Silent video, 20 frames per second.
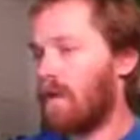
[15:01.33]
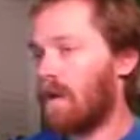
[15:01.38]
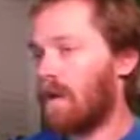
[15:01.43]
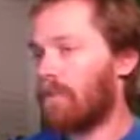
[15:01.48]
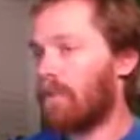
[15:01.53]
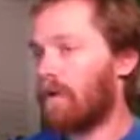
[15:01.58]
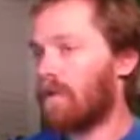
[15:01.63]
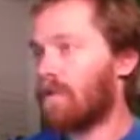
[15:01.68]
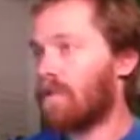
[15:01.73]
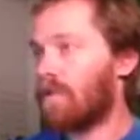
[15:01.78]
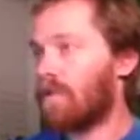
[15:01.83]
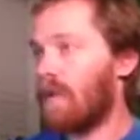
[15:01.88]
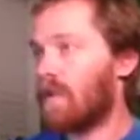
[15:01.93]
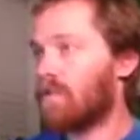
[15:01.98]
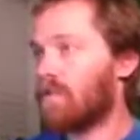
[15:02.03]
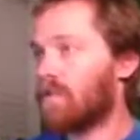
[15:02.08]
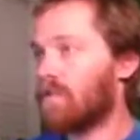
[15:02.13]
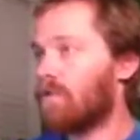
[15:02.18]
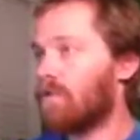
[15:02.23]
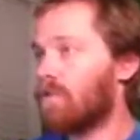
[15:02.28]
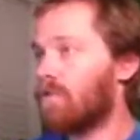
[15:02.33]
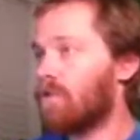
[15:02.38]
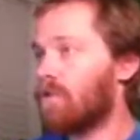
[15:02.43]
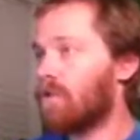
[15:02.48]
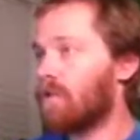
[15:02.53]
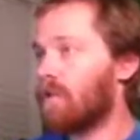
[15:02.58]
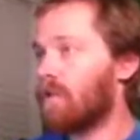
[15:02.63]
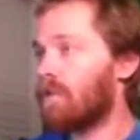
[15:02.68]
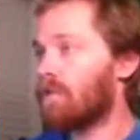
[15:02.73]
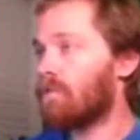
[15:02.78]
I'm gonna say
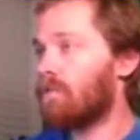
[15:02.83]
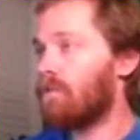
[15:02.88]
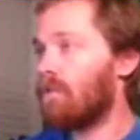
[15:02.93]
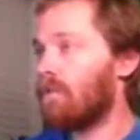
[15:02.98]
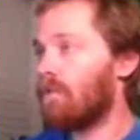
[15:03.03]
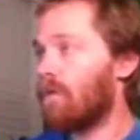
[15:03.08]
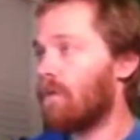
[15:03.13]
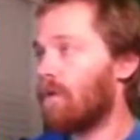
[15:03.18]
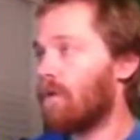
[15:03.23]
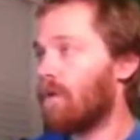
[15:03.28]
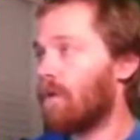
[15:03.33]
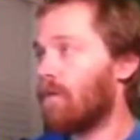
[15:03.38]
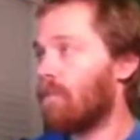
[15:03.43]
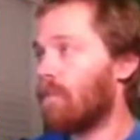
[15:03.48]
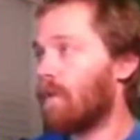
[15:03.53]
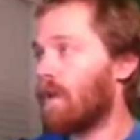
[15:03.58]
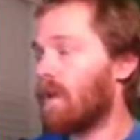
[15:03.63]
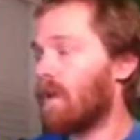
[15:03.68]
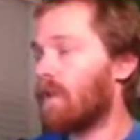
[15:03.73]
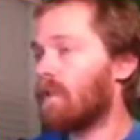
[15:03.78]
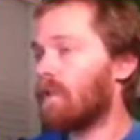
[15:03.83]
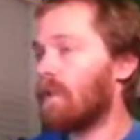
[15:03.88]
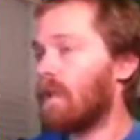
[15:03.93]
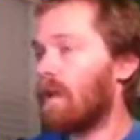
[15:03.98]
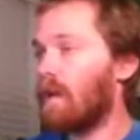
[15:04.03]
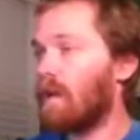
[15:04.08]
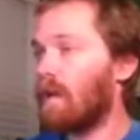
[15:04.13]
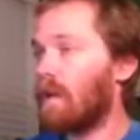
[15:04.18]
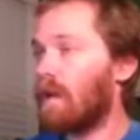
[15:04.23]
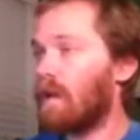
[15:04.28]
Solution Explorer command
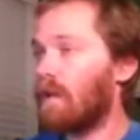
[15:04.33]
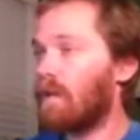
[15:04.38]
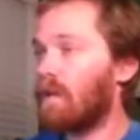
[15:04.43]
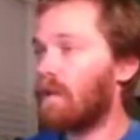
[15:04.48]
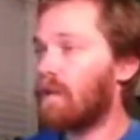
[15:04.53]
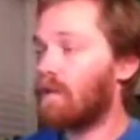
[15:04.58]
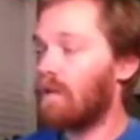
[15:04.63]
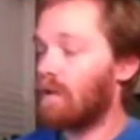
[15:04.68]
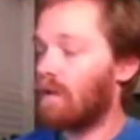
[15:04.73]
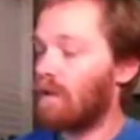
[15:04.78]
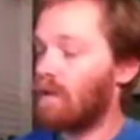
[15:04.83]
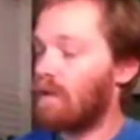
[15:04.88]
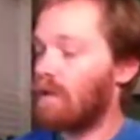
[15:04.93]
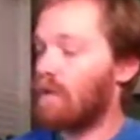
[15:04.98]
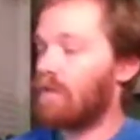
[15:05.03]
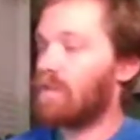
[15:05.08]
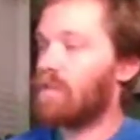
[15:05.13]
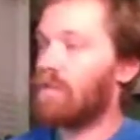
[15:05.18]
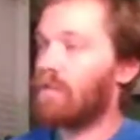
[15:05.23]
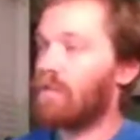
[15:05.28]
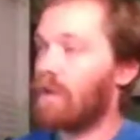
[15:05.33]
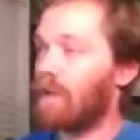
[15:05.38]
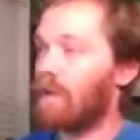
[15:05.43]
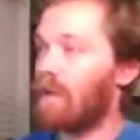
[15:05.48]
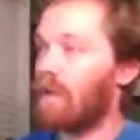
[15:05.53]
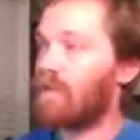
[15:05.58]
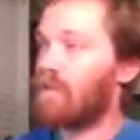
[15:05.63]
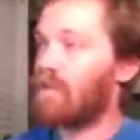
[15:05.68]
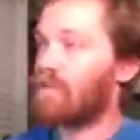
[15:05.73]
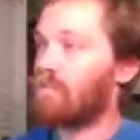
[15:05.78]
line. See if I can
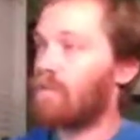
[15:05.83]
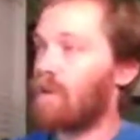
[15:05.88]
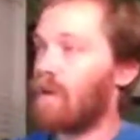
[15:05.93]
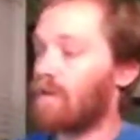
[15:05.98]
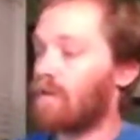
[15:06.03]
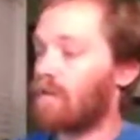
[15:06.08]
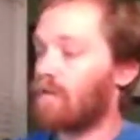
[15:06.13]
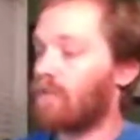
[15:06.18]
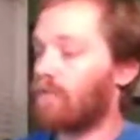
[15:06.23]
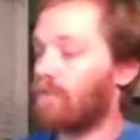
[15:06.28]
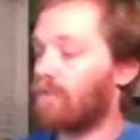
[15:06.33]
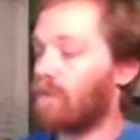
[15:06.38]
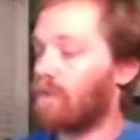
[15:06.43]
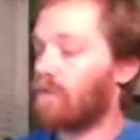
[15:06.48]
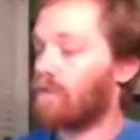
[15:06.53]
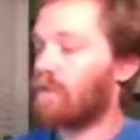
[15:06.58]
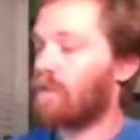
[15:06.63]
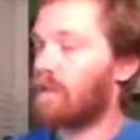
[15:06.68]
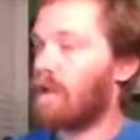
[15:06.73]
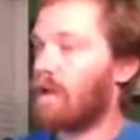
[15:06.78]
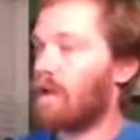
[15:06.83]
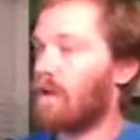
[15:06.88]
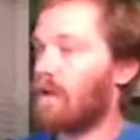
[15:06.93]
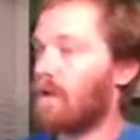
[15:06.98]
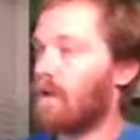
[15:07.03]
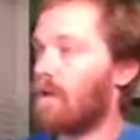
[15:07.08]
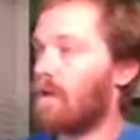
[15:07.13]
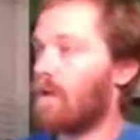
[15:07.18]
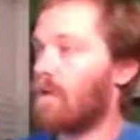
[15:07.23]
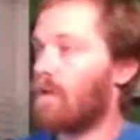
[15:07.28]
get this right on the first
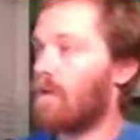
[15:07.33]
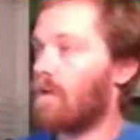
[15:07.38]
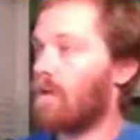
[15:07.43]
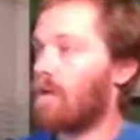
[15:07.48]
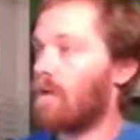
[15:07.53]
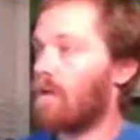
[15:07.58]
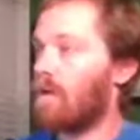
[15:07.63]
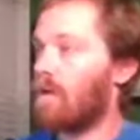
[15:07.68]
go.